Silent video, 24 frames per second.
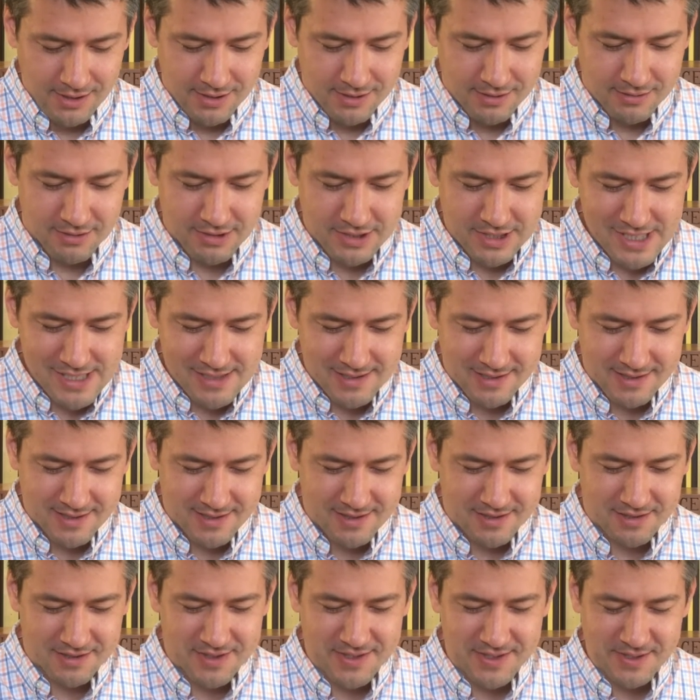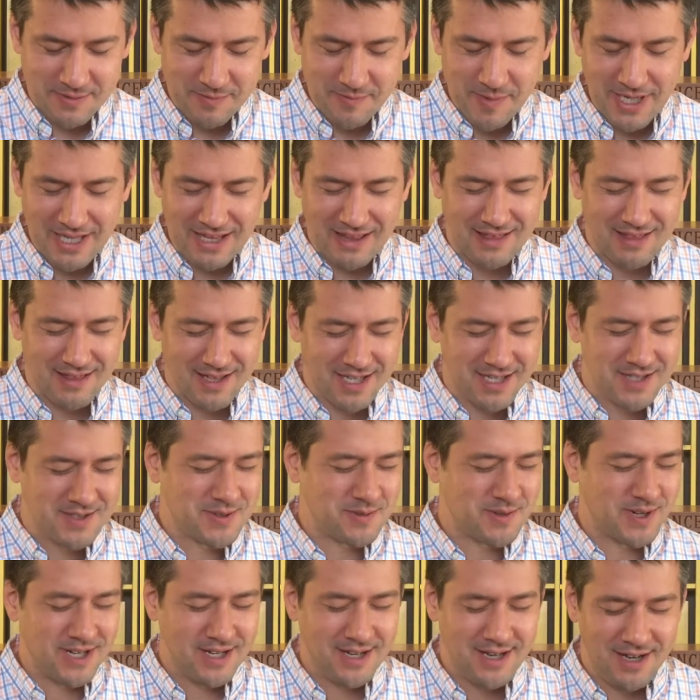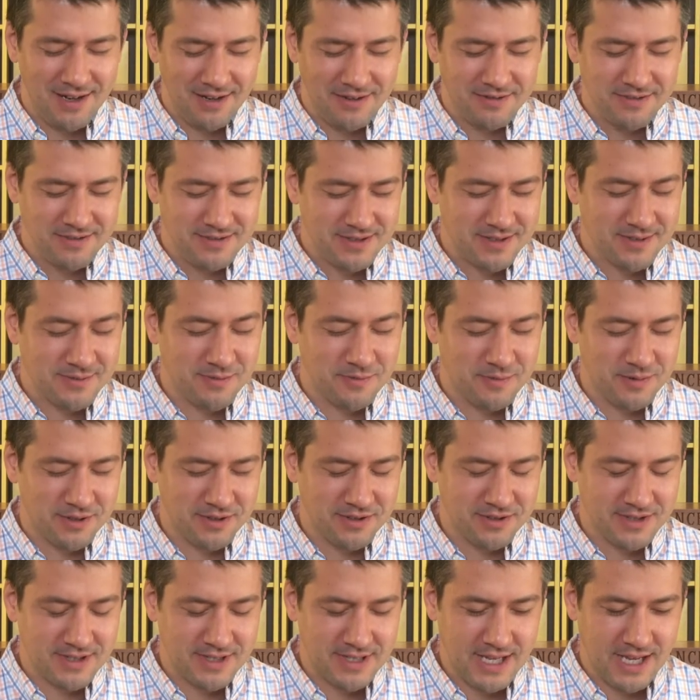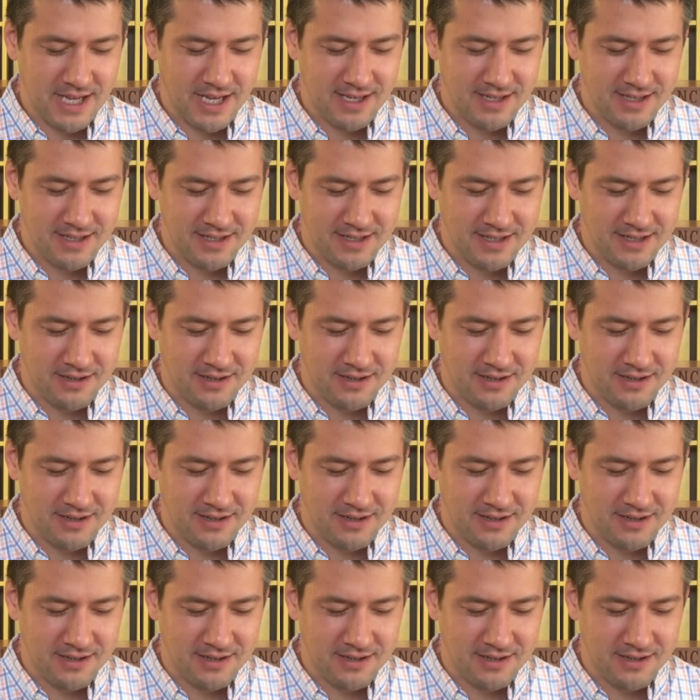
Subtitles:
Lord Jesus, there's so many things right now in the world that